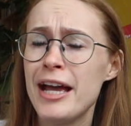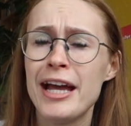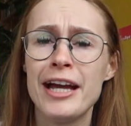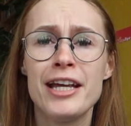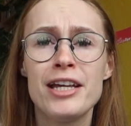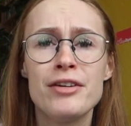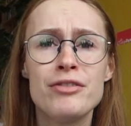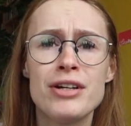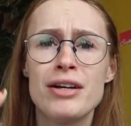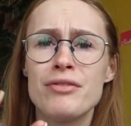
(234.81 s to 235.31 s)
I
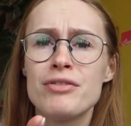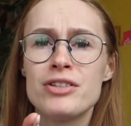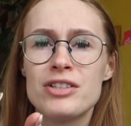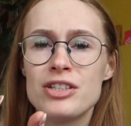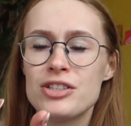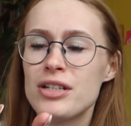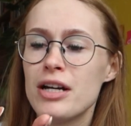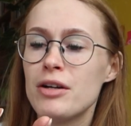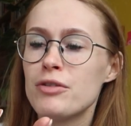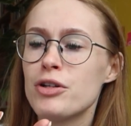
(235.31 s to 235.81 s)
even have a
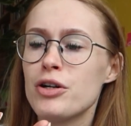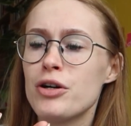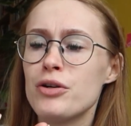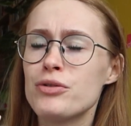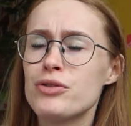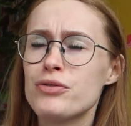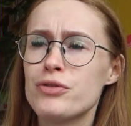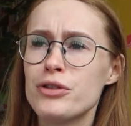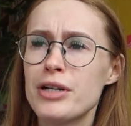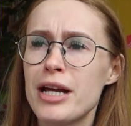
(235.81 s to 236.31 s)
discount
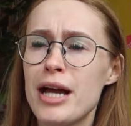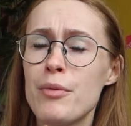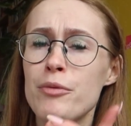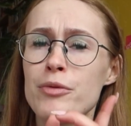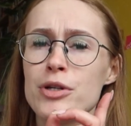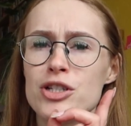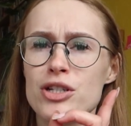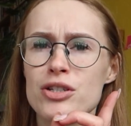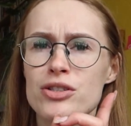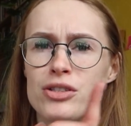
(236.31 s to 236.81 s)
code for them,
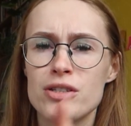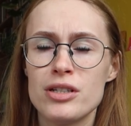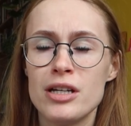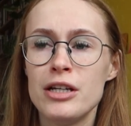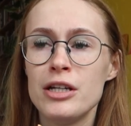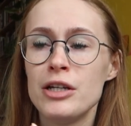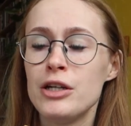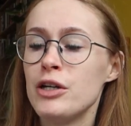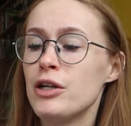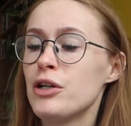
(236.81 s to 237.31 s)
which is
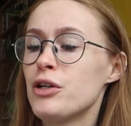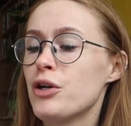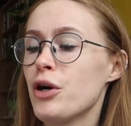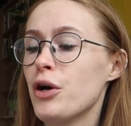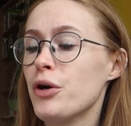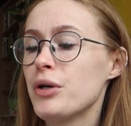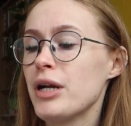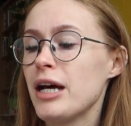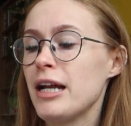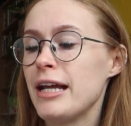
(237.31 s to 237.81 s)

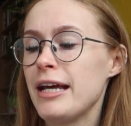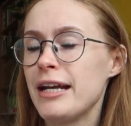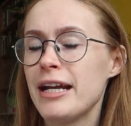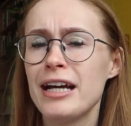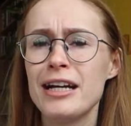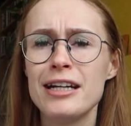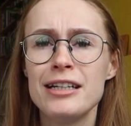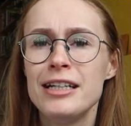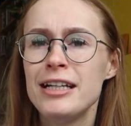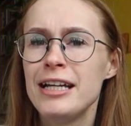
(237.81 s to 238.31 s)
code
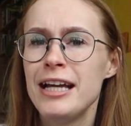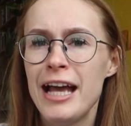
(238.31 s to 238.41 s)
Alena,